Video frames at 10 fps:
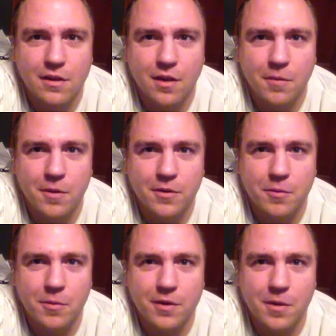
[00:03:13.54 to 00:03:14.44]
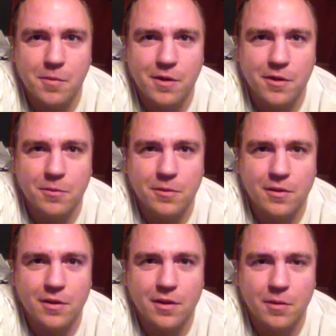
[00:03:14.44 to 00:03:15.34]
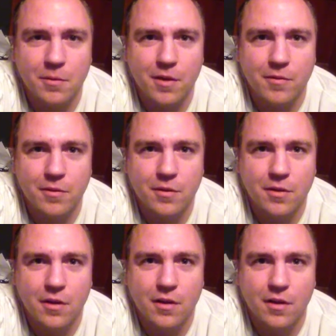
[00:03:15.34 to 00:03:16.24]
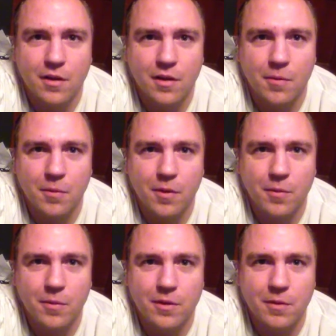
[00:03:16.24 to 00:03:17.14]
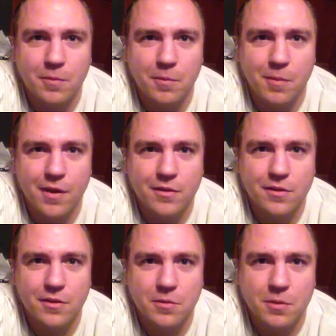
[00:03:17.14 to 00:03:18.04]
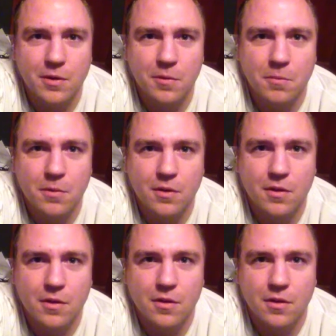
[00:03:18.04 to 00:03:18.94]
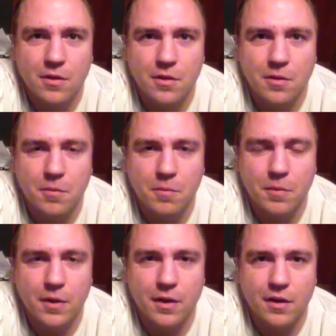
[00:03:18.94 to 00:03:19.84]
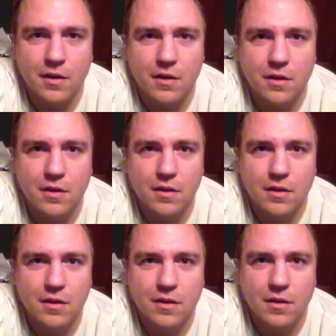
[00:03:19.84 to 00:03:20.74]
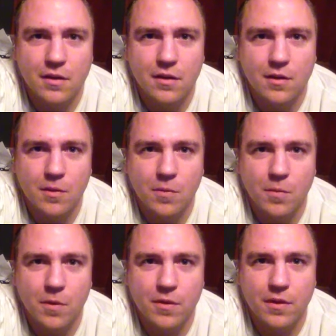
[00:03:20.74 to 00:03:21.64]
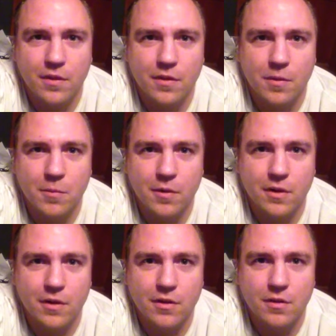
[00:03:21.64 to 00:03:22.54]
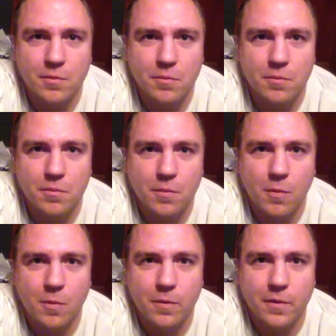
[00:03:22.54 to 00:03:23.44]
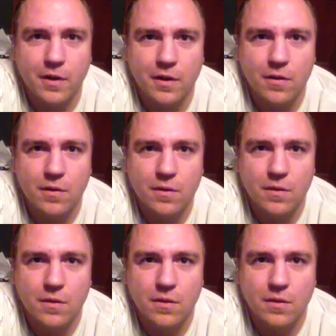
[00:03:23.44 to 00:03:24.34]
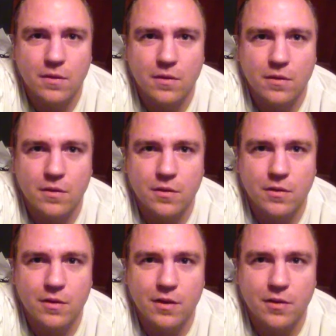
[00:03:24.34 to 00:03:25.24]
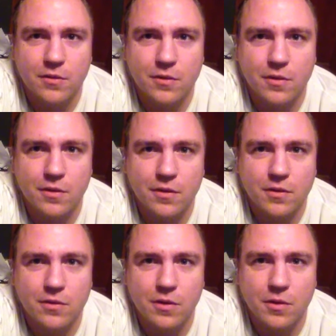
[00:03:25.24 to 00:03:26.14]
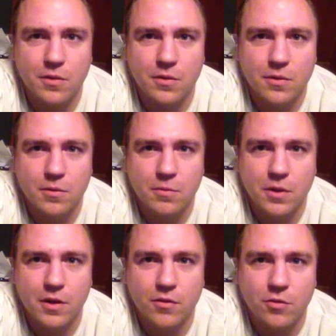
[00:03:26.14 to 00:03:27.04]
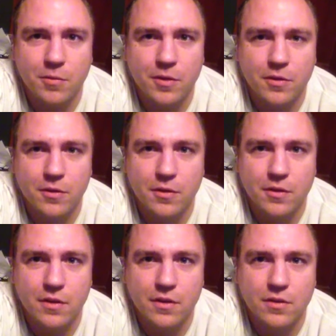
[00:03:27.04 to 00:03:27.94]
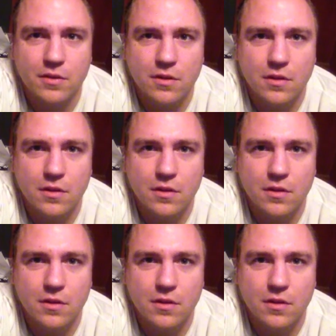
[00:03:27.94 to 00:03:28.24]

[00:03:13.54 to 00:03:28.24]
I'm not sure what time you're not supposed to take it after. I probably won't take mine past 6 p.m. But one thing that I'm learning as I'm older now is just to take certain things slow and be careful about certain things.